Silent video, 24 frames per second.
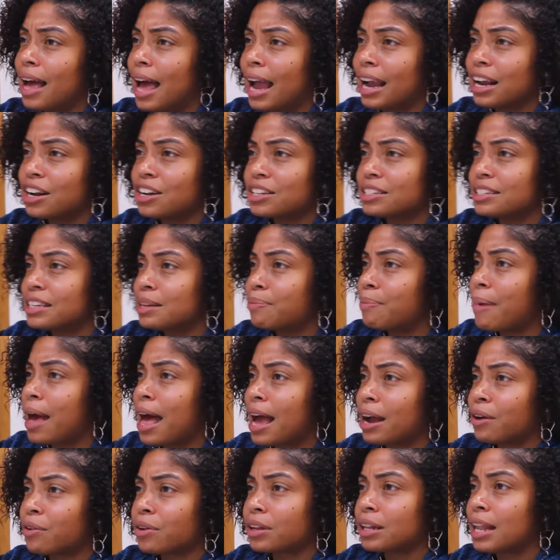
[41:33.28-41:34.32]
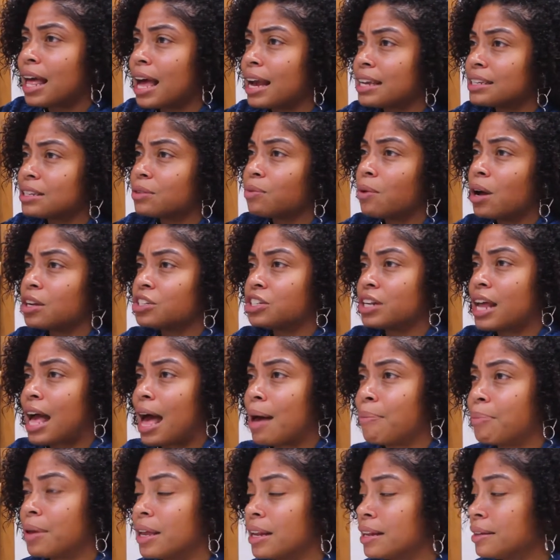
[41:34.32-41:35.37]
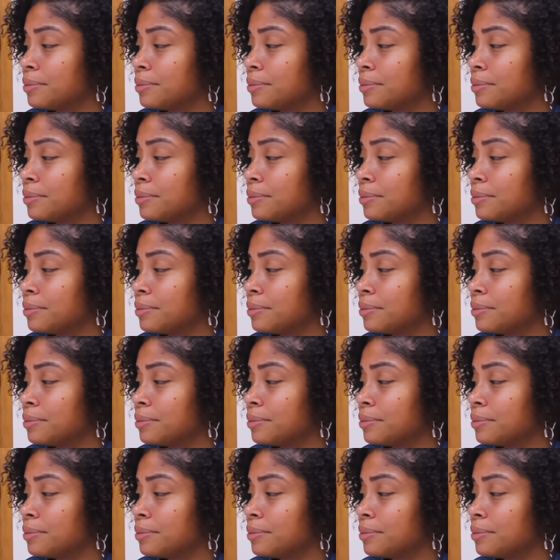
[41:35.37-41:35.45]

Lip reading: I get to sit back, relax, and watch it happen.